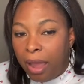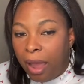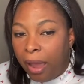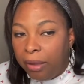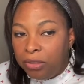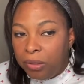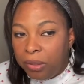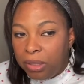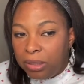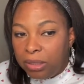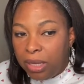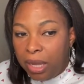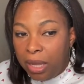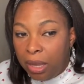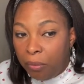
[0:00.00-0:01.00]
as you can
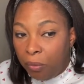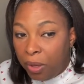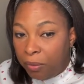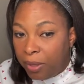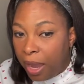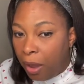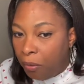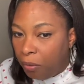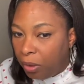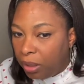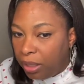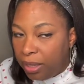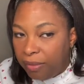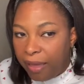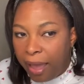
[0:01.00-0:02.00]
see, we now
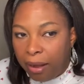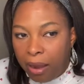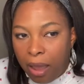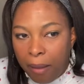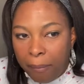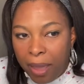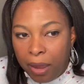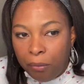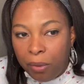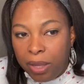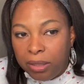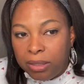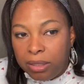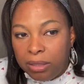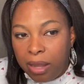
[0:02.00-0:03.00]
cleaned that up, and we
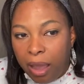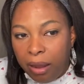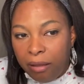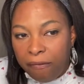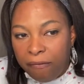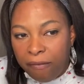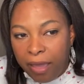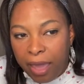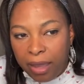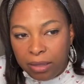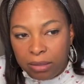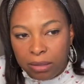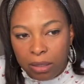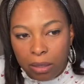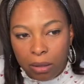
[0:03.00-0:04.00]
did not
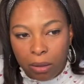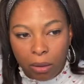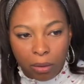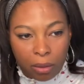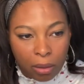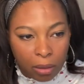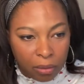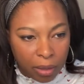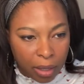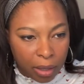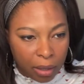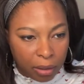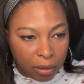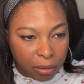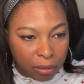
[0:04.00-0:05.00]
affect
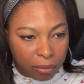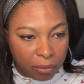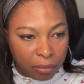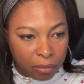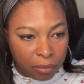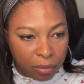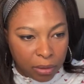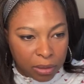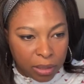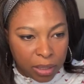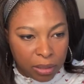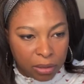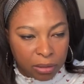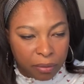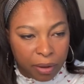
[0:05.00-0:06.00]
you see
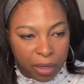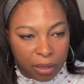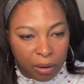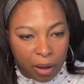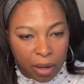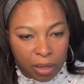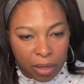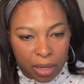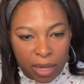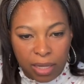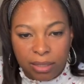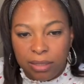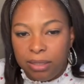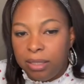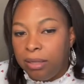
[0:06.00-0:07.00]
this credit card?
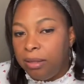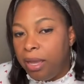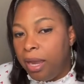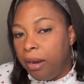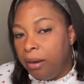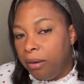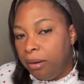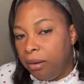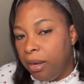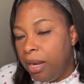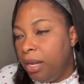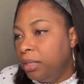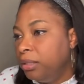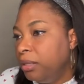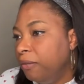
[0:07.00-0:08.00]
It's still there,
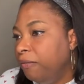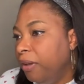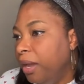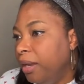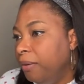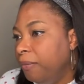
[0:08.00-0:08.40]
and it's still fine.